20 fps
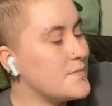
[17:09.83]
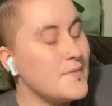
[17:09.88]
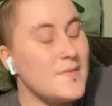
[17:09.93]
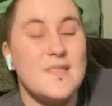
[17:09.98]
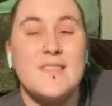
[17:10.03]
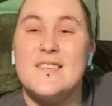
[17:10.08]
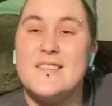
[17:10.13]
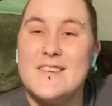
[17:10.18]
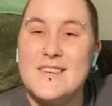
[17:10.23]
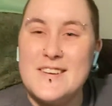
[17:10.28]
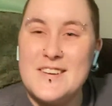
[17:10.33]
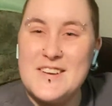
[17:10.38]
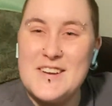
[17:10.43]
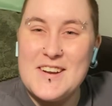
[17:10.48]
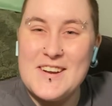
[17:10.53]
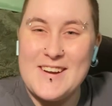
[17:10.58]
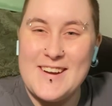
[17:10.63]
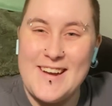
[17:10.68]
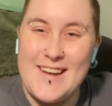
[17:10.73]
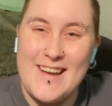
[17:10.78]
All
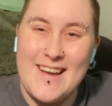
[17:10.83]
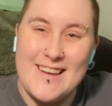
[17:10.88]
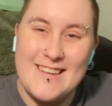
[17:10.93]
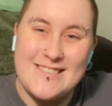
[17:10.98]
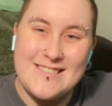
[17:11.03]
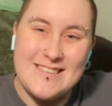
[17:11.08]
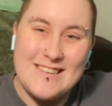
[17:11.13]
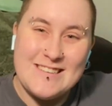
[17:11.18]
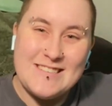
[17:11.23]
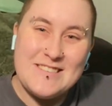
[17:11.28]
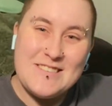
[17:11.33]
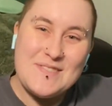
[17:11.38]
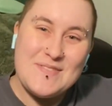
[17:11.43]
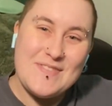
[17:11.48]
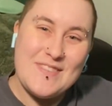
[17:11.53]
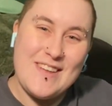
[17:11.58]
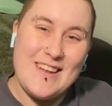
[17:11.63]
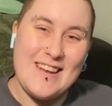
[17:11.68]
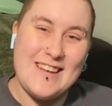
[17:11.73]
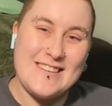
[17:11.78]
right, I just
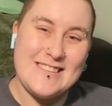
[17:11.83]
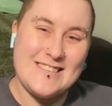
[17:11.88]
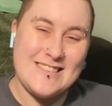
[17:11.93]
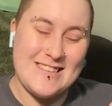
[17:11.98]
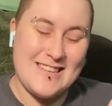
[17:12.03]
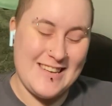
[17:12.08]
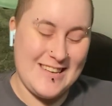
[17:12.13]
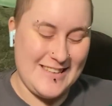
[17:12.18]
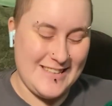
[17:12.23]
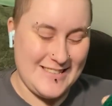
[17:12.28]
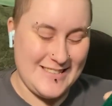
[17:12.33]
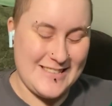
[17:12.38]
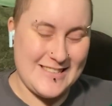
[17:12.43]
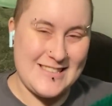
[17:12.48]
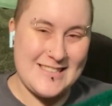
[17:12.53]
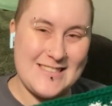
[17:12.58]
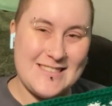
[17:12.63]
finished it.